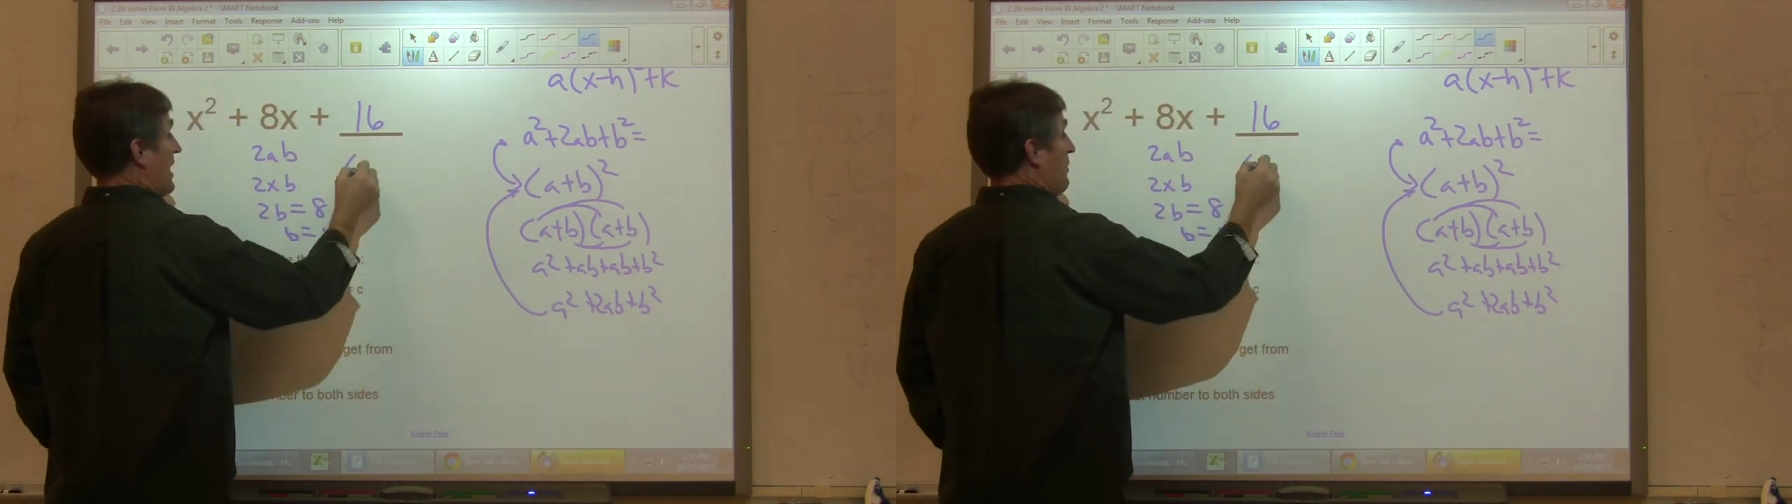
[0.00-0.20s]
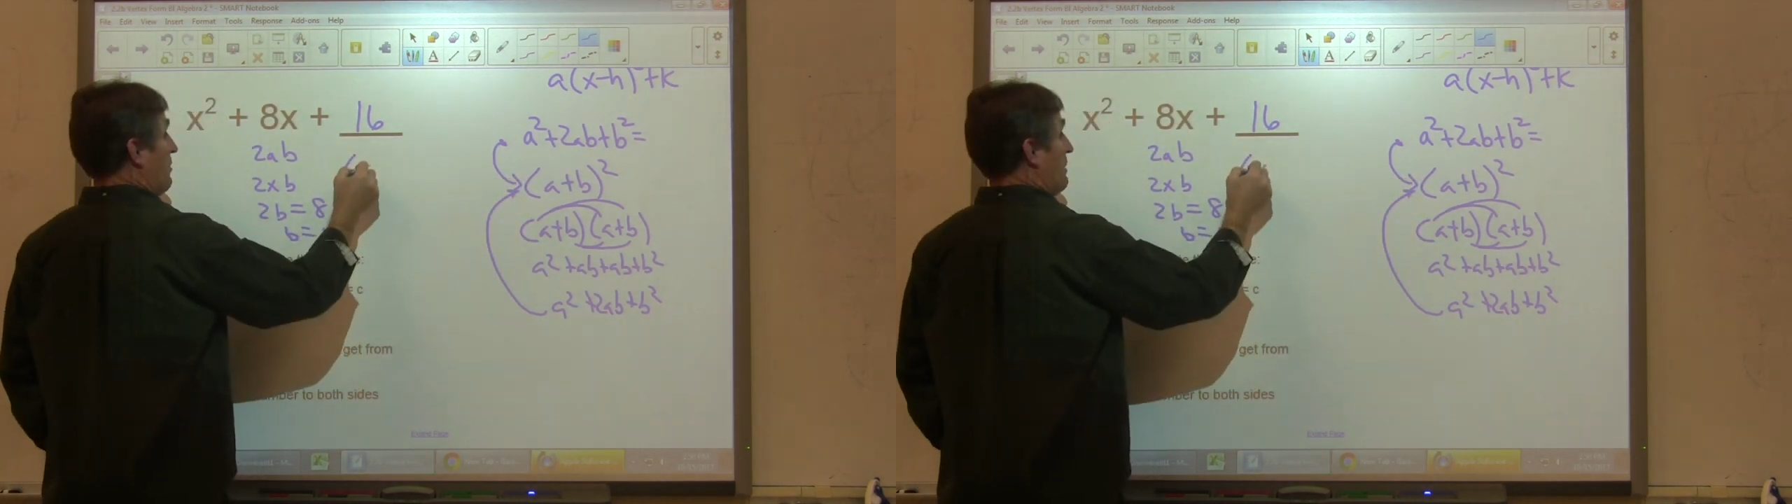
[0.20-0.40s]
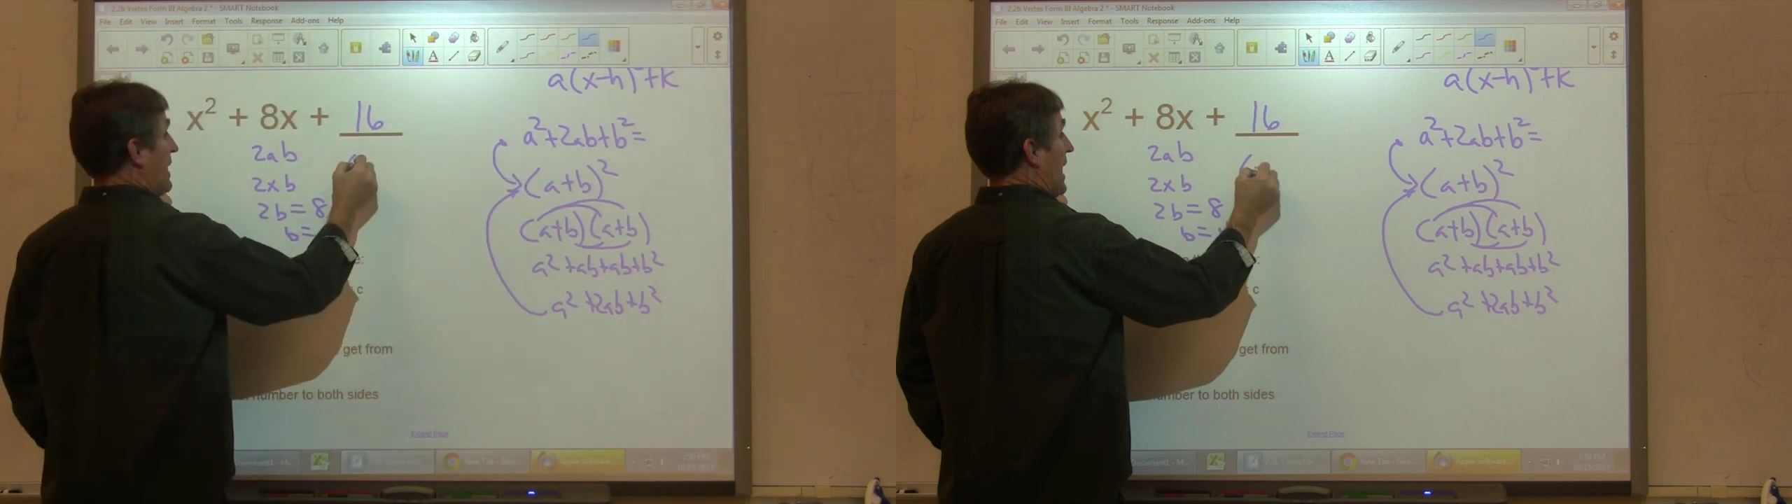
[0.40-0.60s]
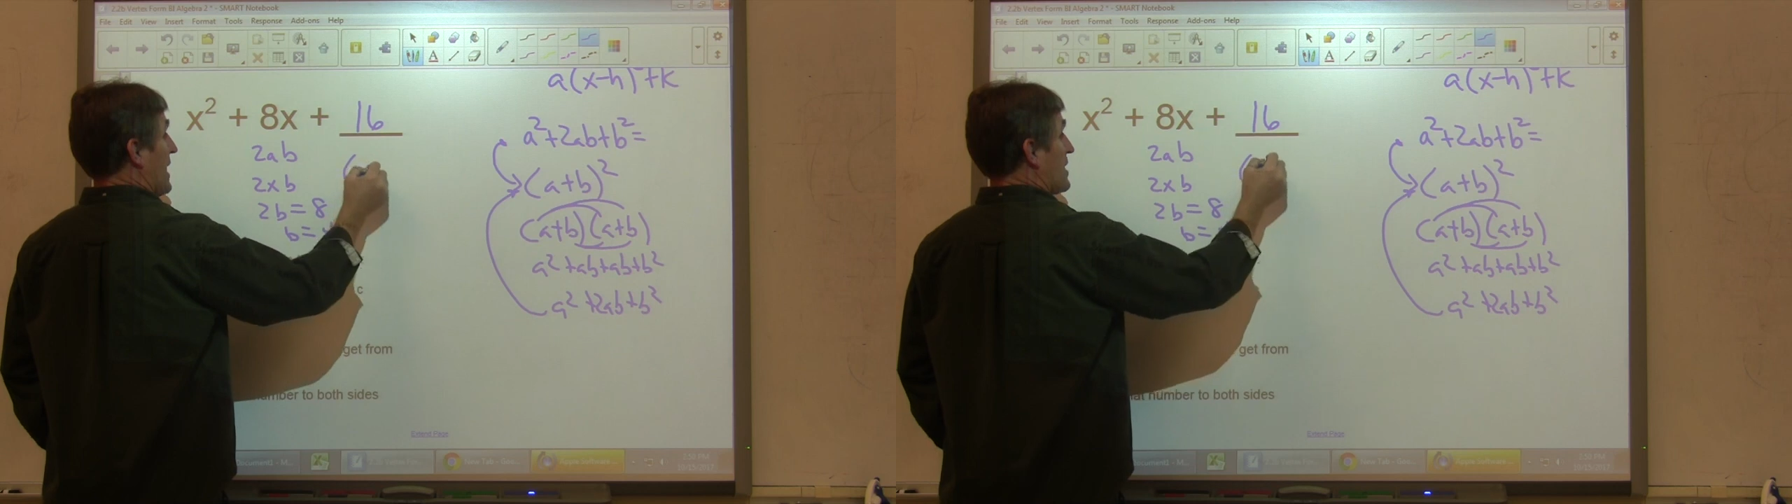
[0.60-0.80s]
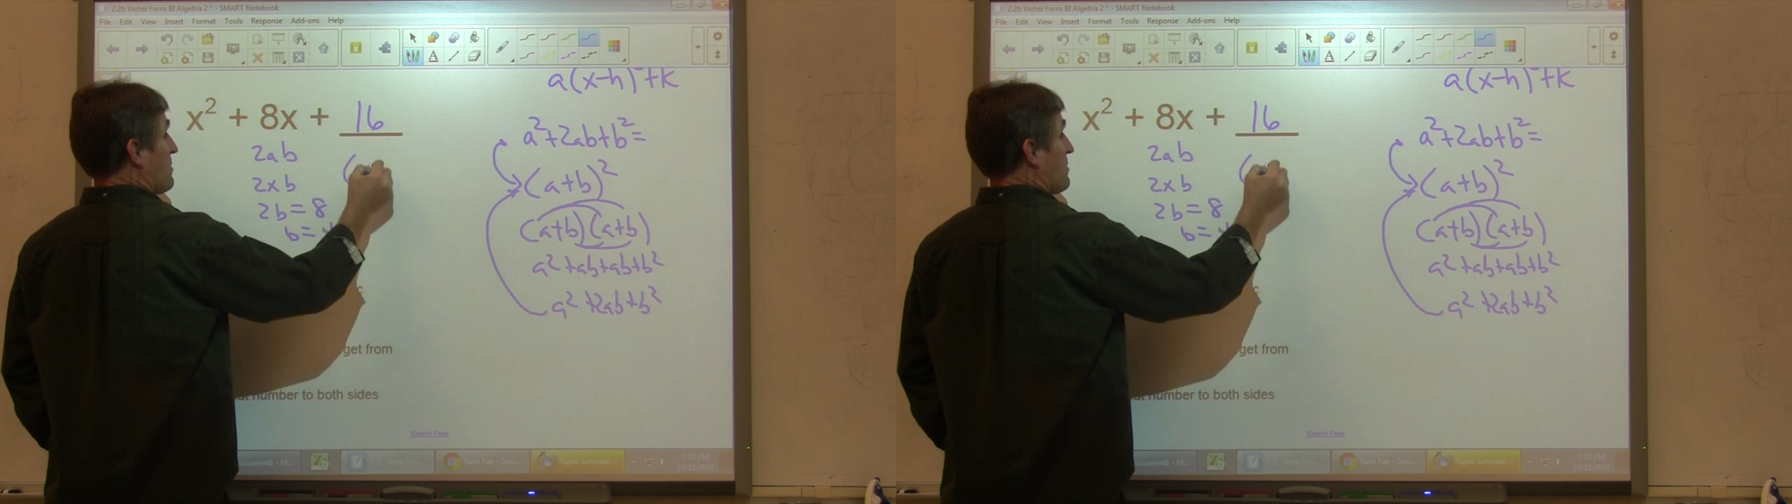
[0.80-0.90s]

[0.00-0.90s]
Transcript: that would be x